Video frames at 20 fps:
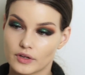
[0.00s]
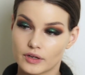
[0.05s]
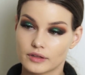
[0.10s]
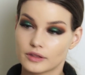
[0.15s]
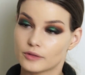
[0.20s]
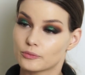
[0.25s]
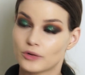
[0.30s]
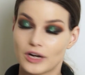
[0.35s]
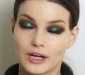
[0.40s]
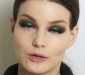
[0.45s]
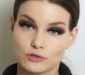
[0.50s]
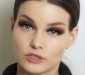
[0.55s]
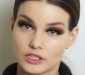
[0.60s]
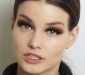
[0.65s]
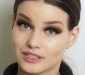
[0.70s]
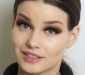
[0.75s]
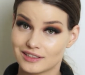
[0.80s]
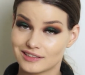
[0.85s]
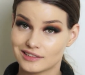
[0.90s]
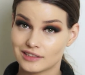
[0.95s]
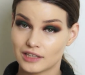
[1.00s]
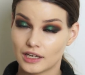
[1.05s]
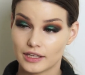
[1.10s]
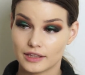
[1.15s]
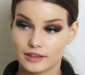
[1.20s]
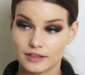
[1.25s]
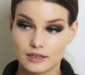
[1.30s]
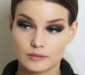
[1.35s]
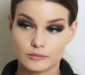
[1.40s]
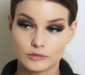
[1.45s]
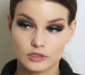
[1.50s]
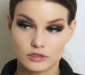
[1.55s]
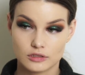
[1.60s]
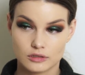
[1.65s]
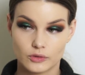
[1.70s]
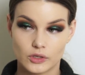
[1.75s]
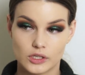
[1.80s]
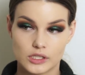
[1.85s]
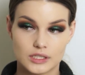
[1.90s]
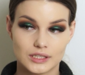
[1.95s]
The brows are done. I think I'm just
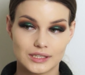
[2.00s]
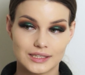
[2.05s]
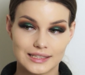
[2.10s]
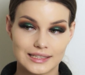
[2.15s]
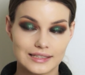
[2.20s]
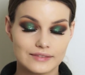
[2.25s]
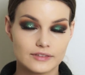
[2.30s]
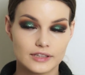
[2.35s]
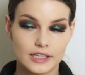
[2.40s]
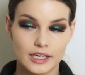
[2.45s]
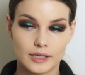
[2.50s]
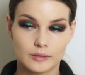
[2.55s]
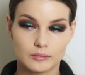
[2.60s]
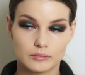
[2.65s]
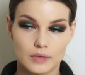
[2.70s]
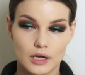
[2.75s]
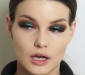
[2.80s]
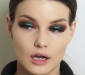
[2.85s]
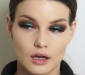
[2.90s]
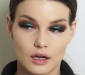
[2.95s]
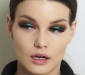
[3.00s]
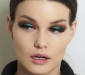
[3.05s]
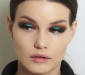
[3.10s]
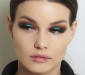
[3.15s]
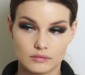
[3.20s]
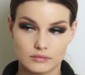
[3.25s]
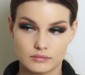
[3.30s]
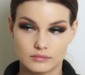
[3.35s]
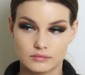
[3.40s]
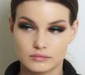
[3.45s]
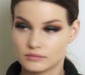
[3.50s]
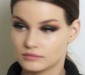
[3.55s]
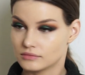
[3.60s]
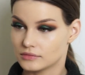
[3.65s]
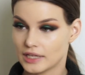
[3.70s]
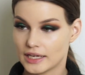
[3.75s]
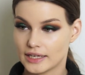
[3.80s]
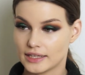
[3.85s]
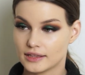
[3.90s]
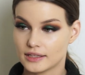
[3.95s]
going to leave them
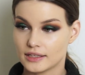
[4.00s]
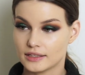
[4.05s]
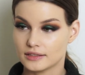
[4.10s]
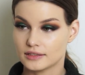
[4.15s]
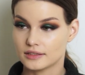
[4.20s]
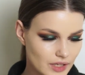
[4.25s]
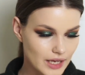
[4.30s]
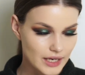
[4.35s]
like this.